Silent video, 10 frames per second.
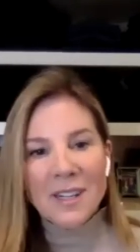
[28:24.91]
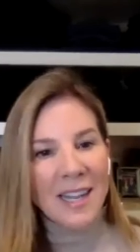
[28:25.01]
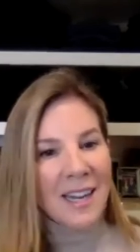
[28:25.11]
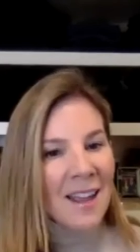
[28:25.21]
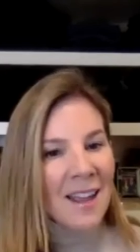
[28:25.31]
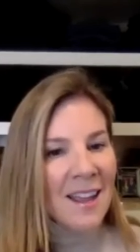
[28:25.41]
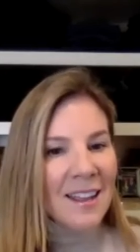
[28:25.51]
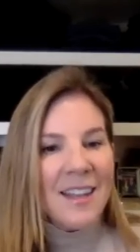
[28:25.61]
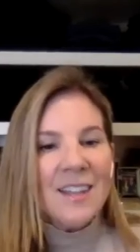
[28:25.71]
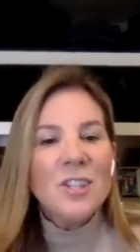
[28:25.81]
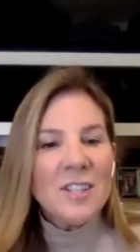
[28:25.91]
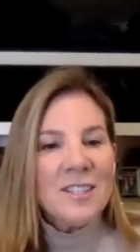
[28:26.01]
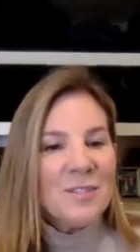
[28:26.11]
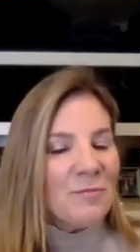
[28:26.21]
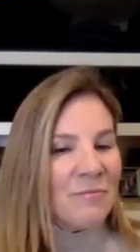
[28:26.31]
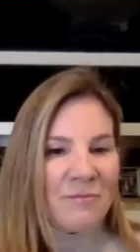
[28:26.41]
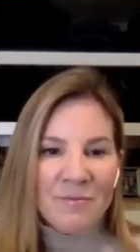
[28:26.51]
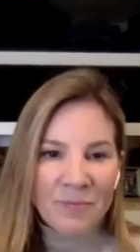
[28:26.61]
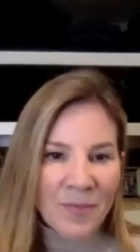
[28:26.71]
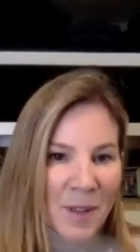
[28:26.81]
Like, it just,
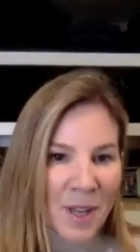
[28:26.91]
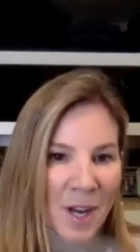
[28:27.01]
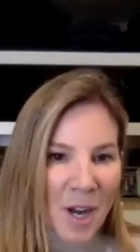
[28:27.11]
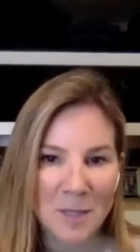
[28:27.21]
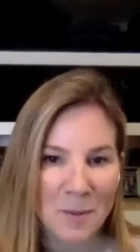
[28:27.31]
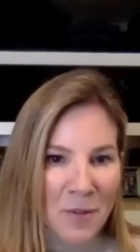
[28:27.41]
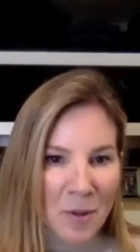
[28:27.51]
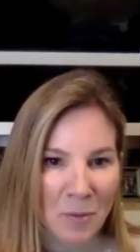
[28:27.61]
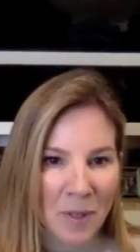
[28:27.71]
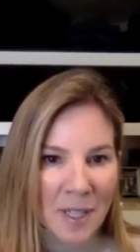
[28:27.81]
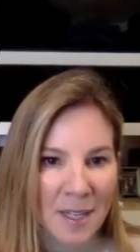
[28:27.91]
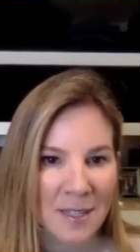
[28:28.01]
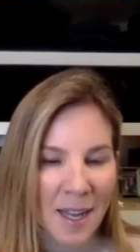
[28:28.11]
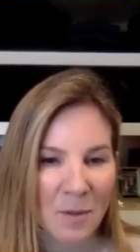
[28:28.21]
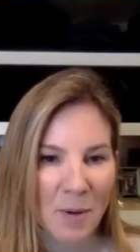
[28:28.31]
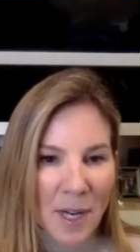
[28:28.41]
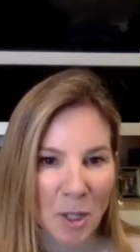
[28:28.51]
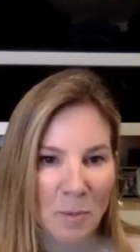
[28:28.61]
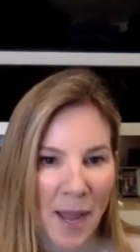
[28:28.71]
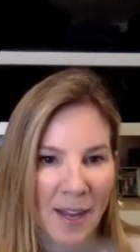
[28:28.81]
you know, makes me feel really excited when I
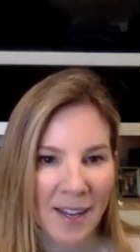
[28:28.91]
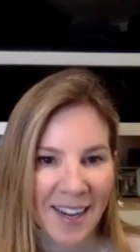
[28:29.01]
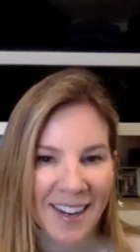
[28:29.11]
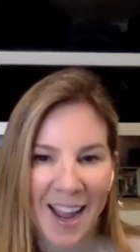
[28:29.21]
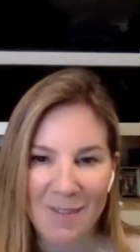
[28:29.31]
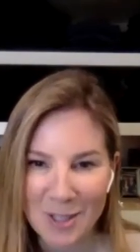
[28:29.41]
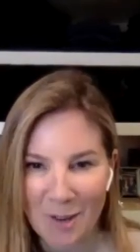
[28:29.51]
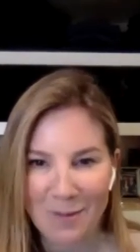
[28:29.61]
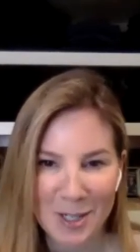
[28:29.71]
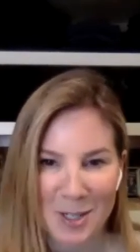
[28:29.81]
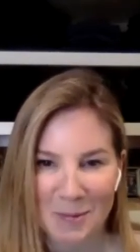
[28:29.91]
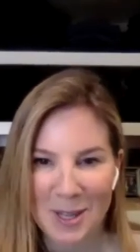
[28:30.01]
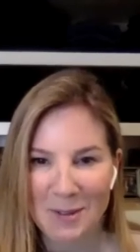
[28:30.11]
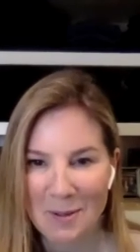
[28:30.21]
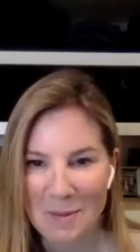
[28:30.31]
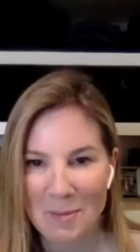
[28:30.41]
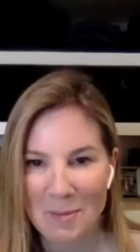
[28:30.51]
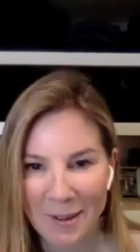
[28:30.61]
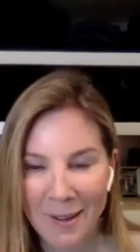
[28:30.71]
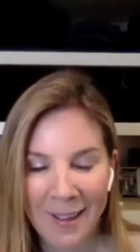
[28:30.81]
look back and I have these conversations with you and
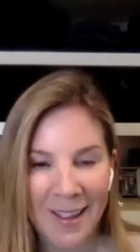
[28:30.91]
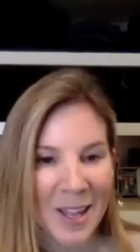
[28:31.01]
remember